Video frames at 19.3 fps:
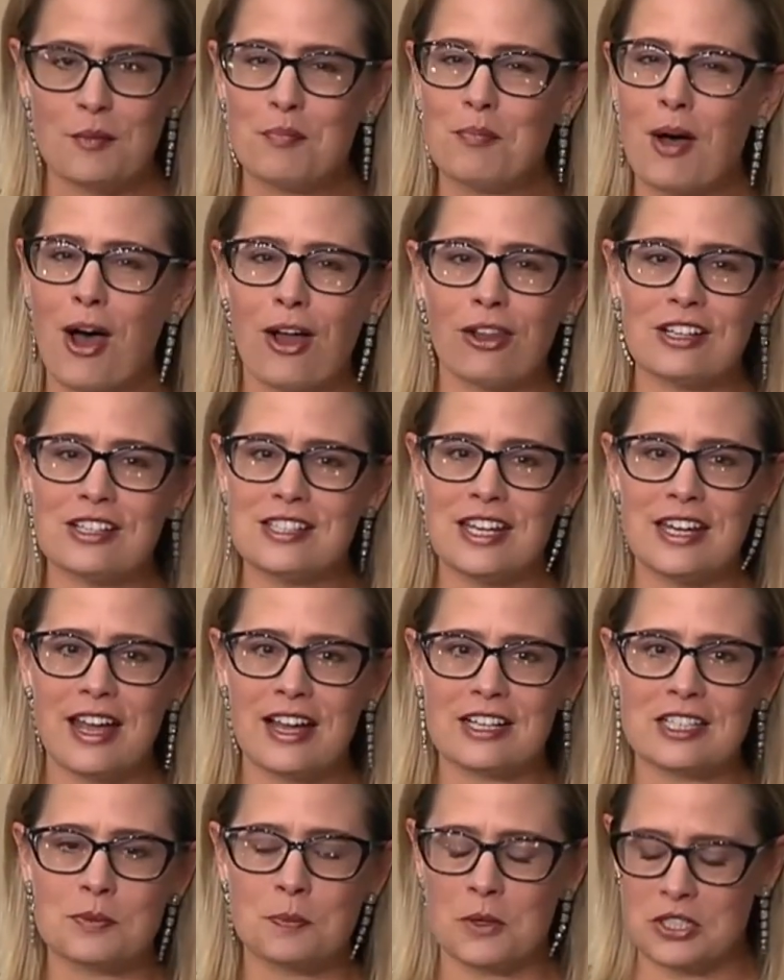policy
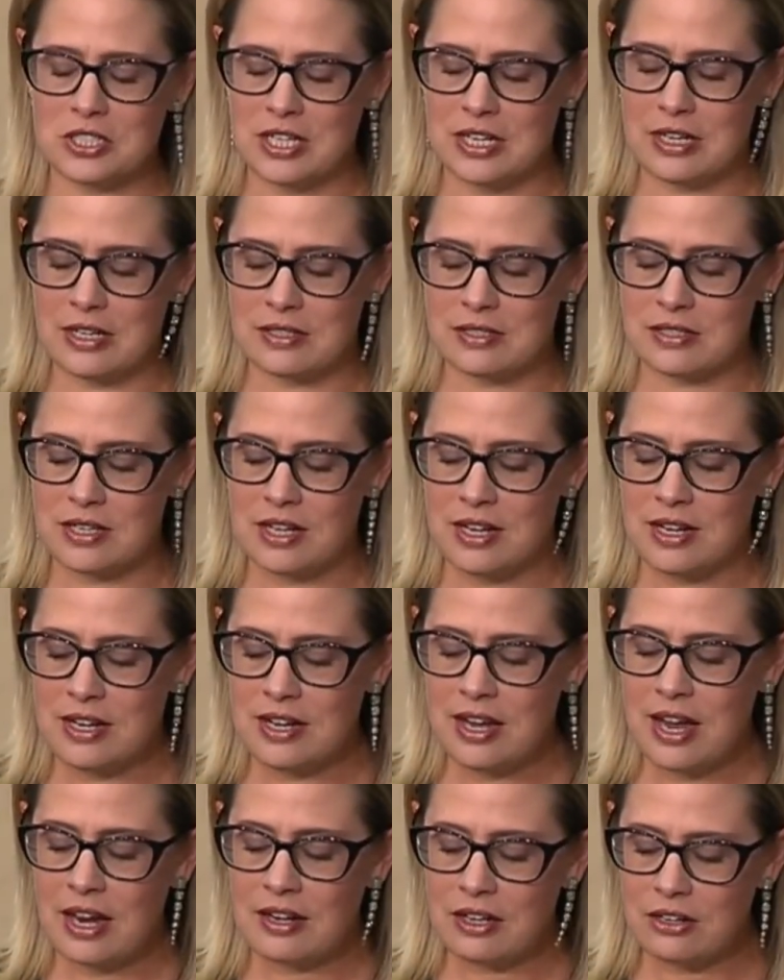expertise,
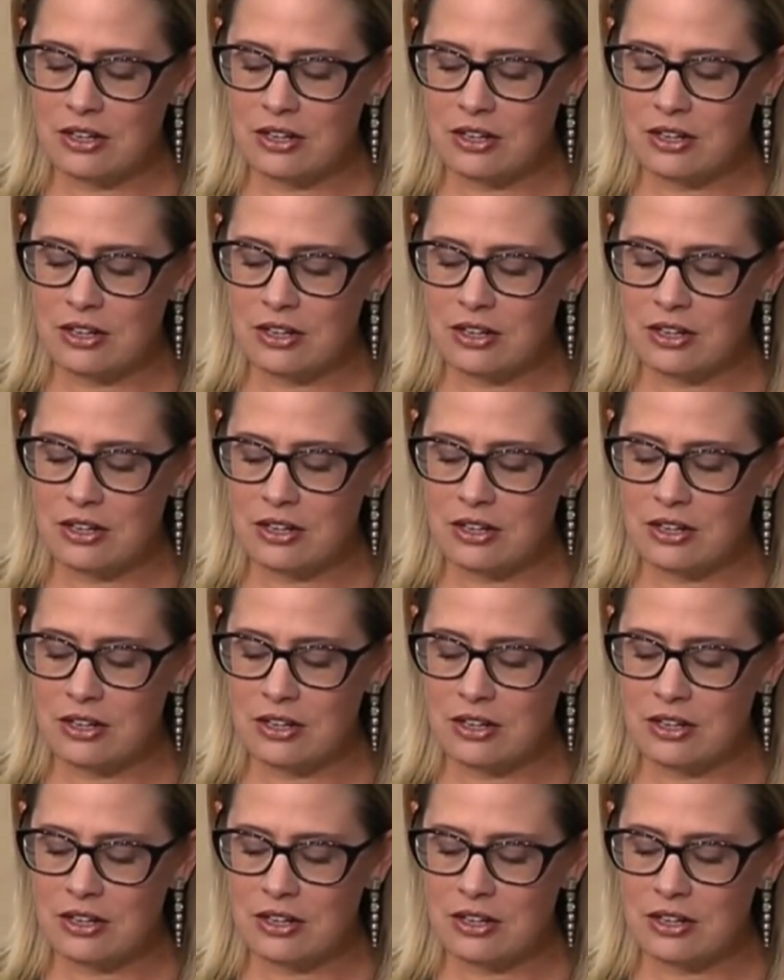and a